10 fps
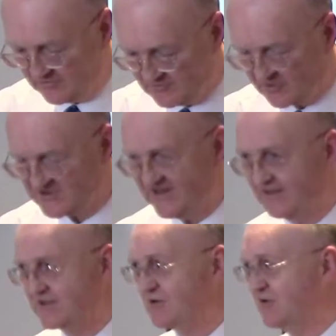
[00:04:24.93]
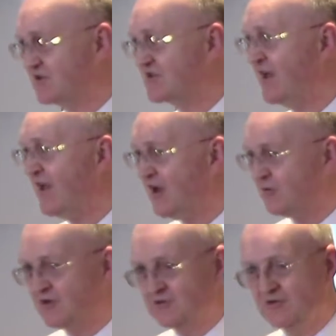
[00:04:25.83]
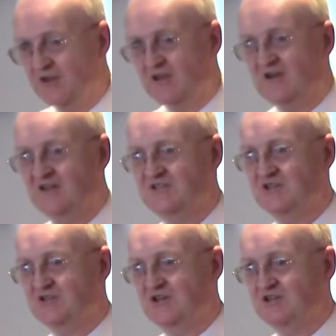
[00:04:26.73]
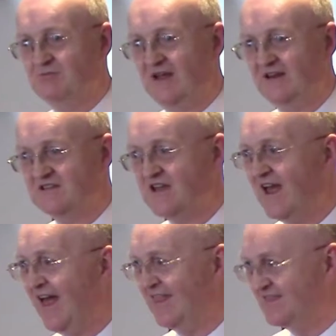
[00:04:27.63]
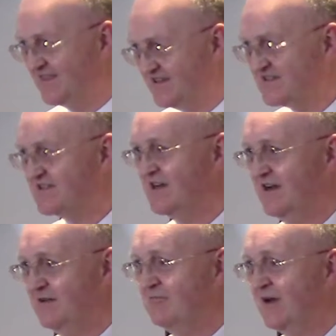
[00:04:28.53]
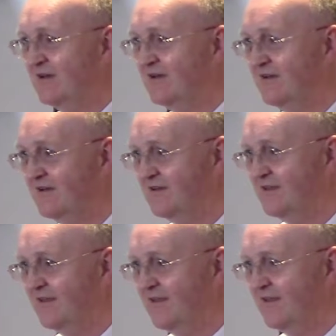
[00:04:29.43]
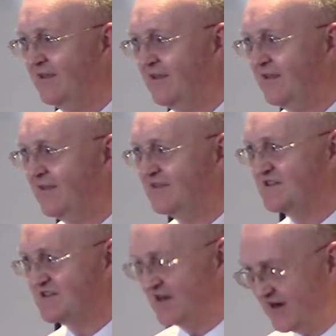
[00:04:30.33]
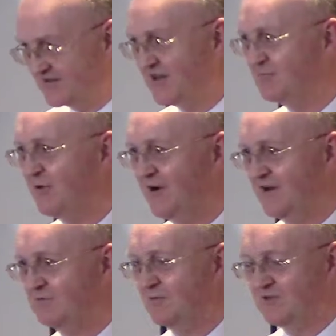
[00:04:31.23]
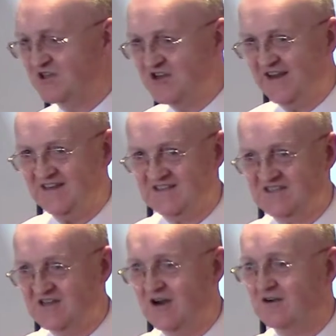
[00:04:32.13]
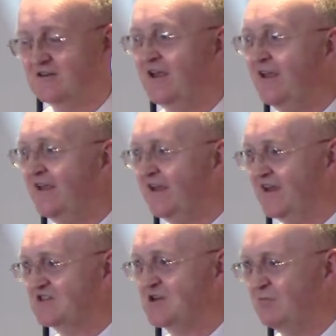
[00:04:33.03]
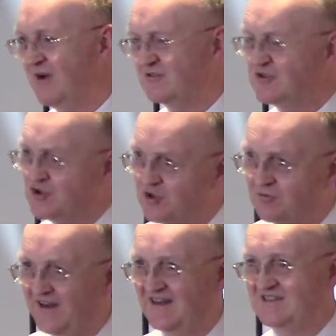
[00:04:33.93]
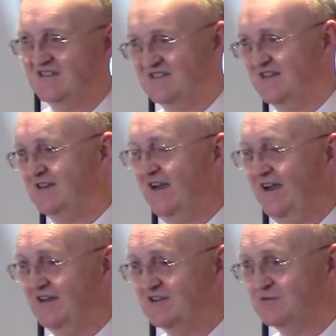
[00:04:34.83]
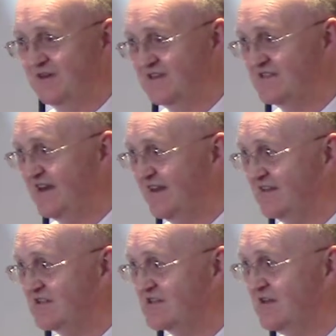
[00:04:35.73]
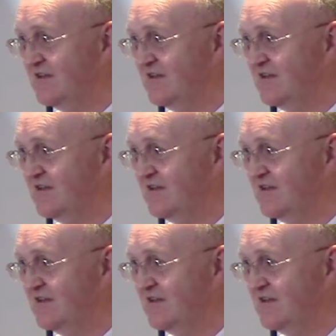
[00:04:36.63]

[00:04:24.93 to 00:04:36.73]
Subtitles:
towards the end of the course, we do another concentration balance. And this time, the starting point, when we check at the start, it's about 2 minutes and 20 seconds.